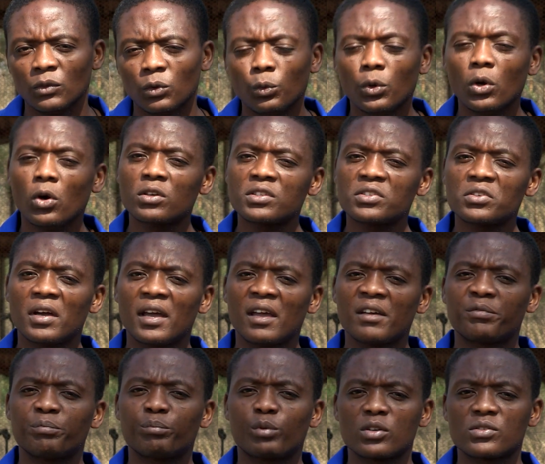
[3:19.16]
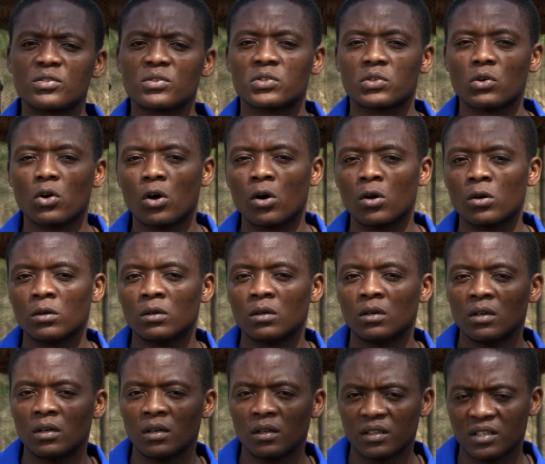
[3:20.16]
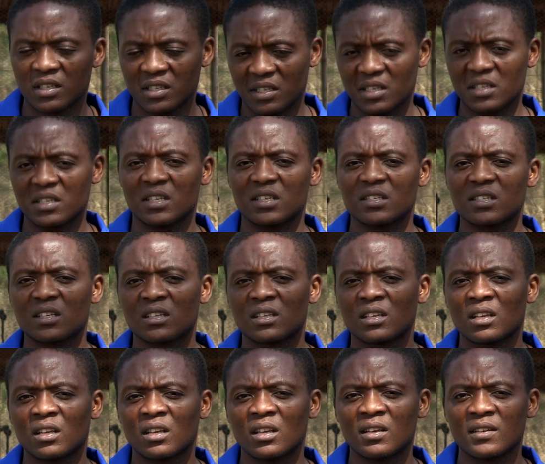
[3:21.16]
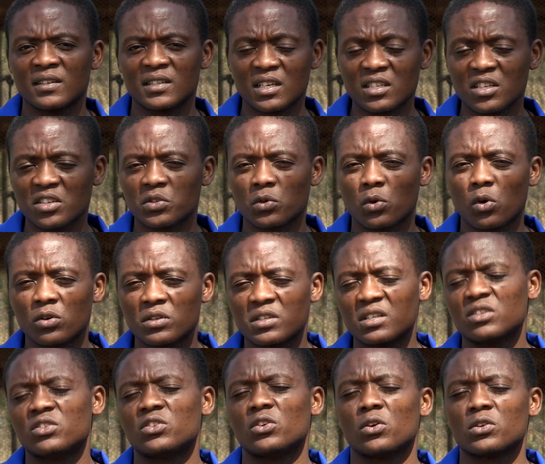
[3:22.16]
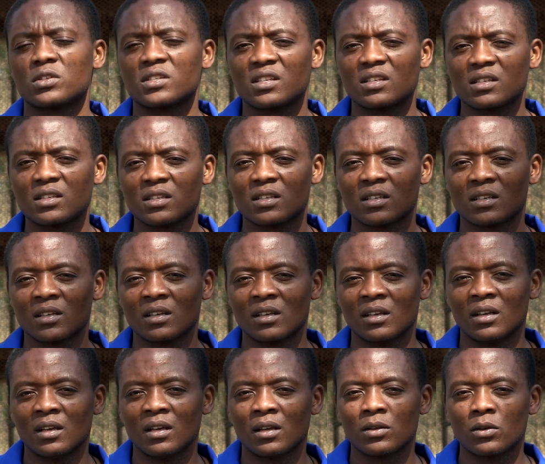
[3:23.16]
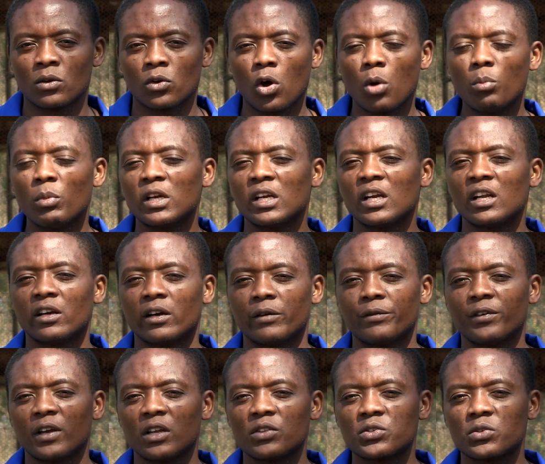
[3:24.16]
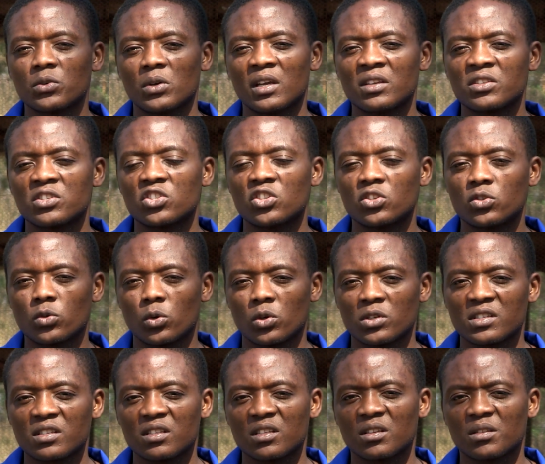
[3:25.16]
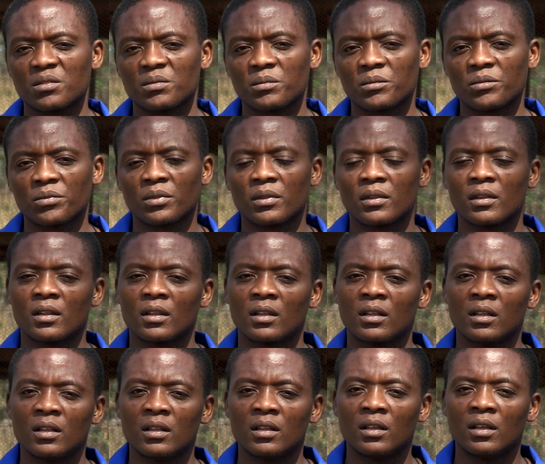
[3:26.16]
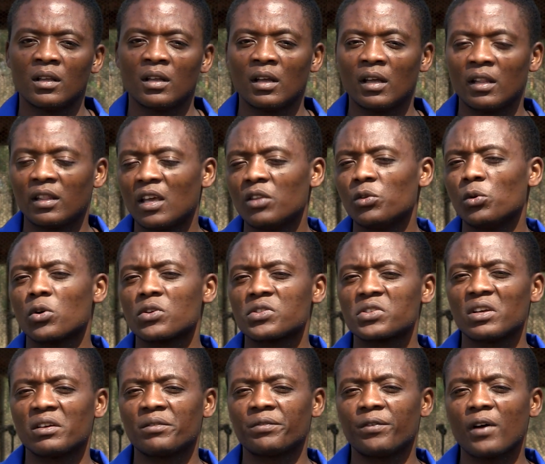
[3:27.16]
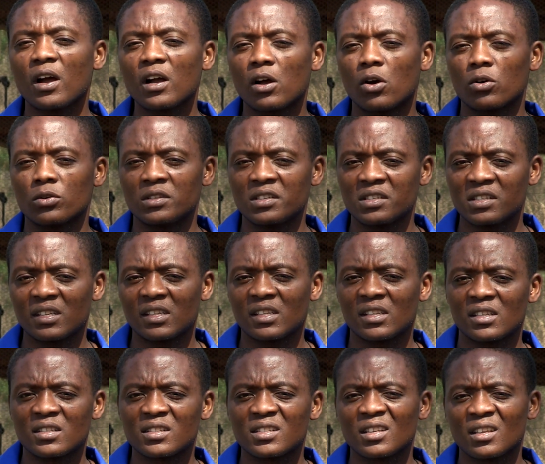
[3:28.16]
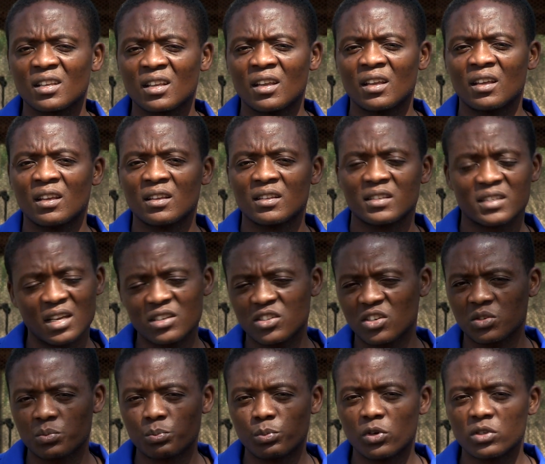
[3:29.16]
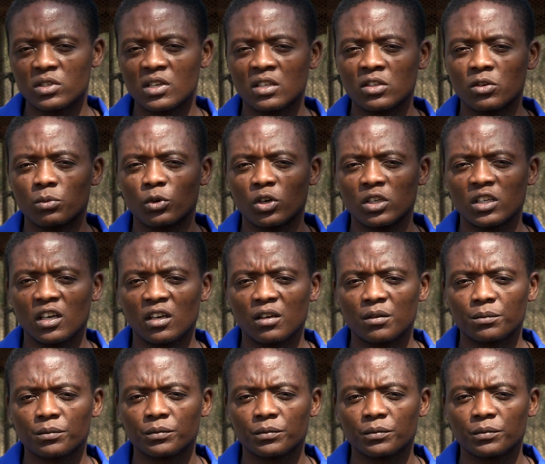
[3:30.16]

We also have protozoal diseases such as coccidiosis, commonly referred to as chitosis. And then we also have fungal diseases such as brooder pneumonia.